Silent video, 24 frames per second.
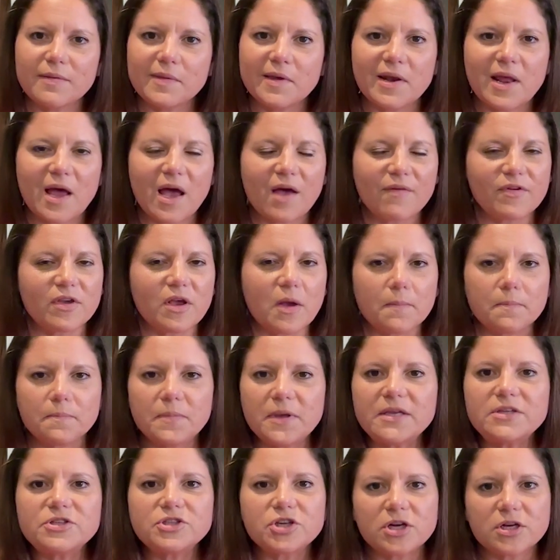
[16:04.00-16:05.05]
and then having a
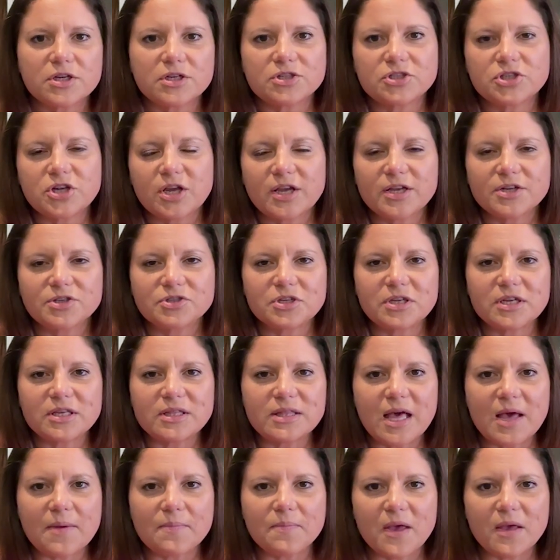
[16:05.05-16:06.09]
big chunk of change in
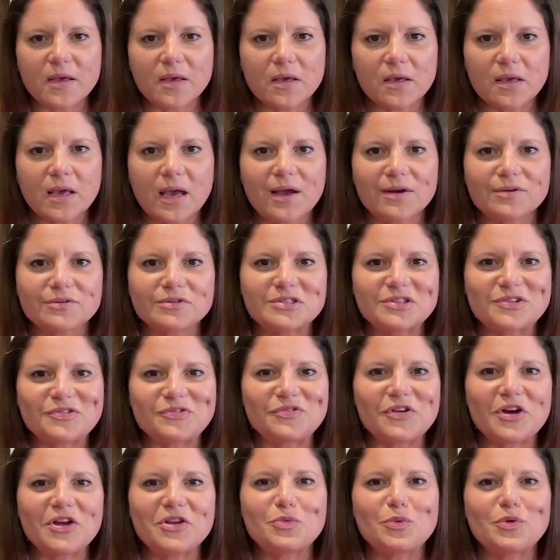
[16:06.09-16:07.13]
that bank account to
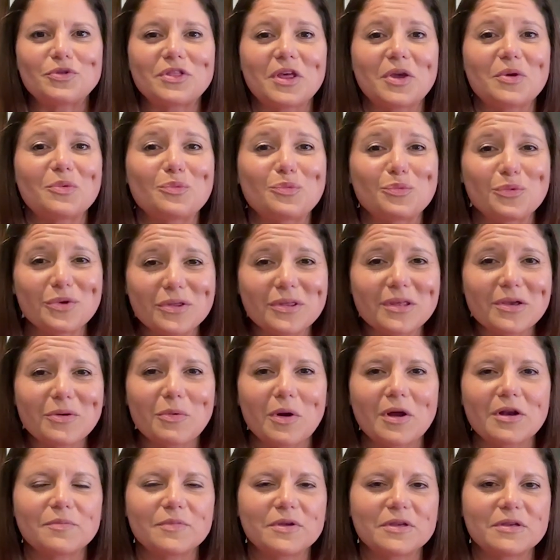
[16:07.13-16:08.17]
fund what they really
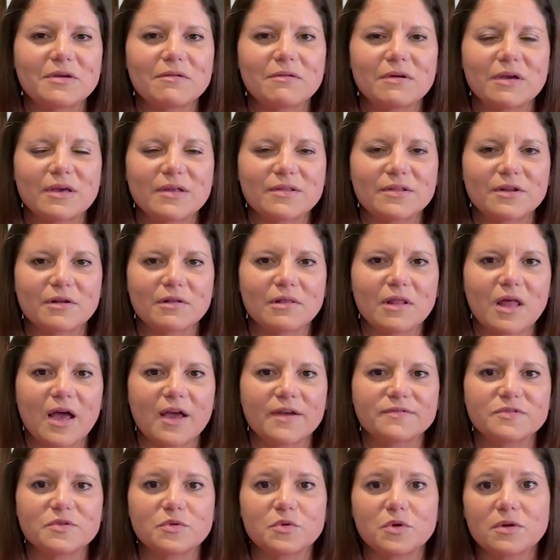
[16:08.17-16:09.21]
want to be doing in their
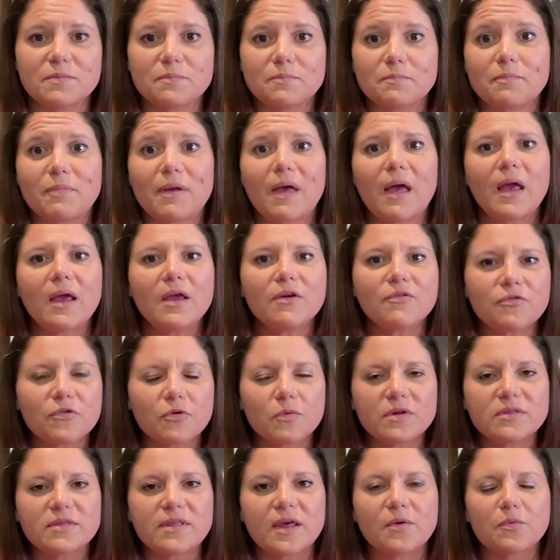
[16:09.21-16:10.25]
lives or pay for
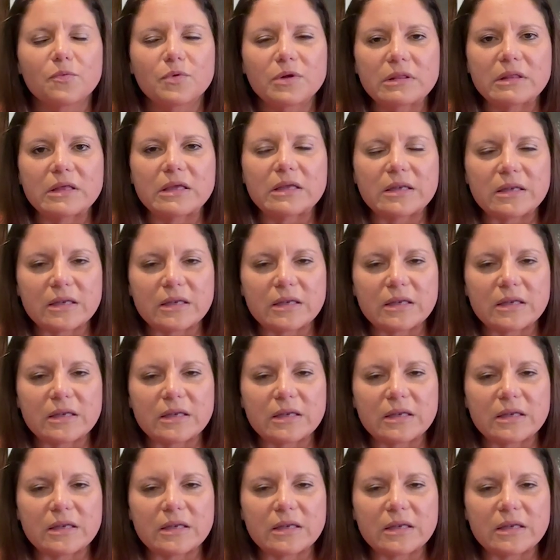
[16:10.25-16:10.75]
what they really